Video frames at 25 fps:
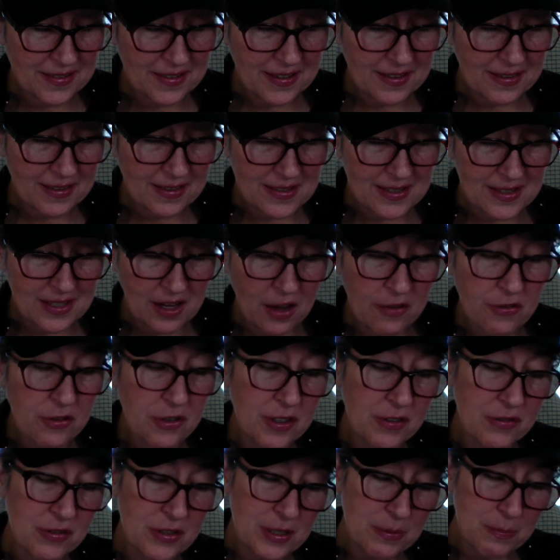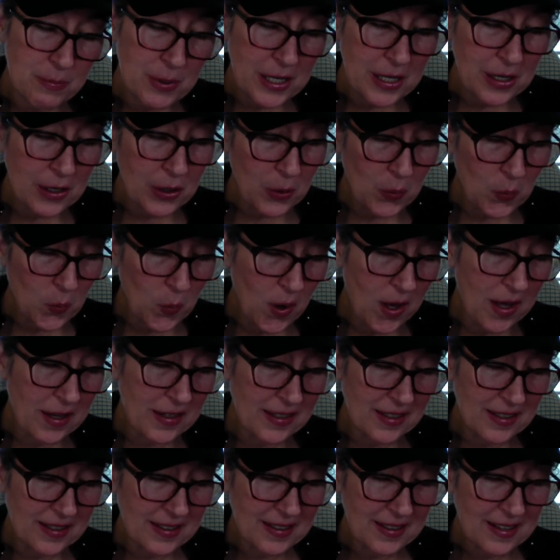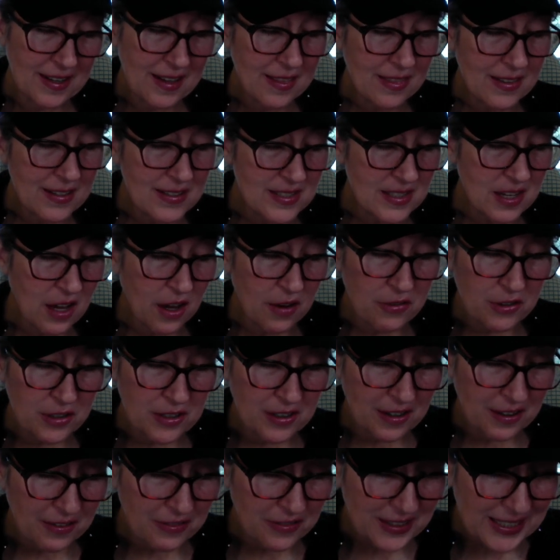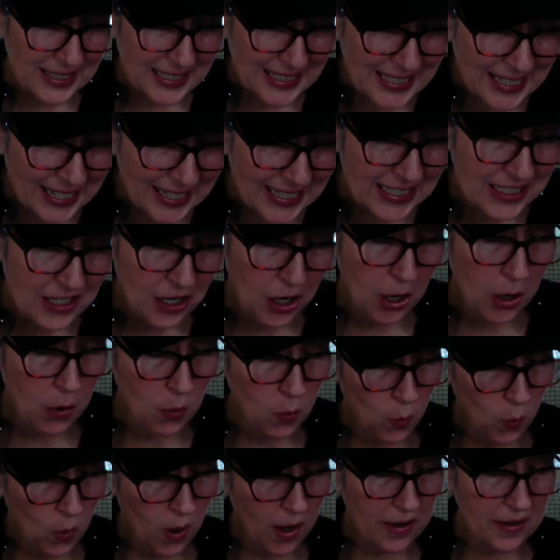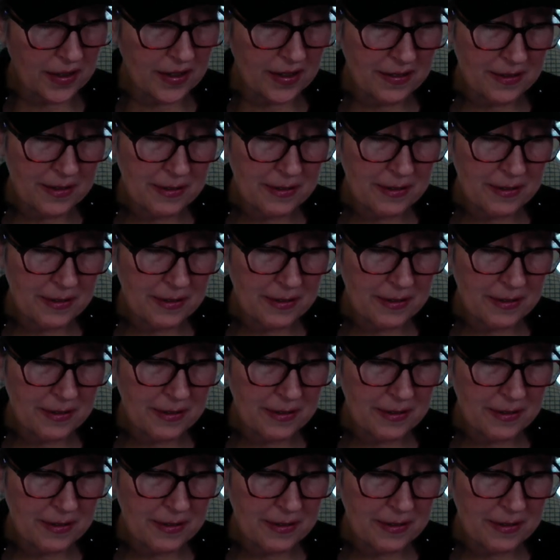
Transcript: The sovereign of Debir, one. The sovereign of Gedar, one.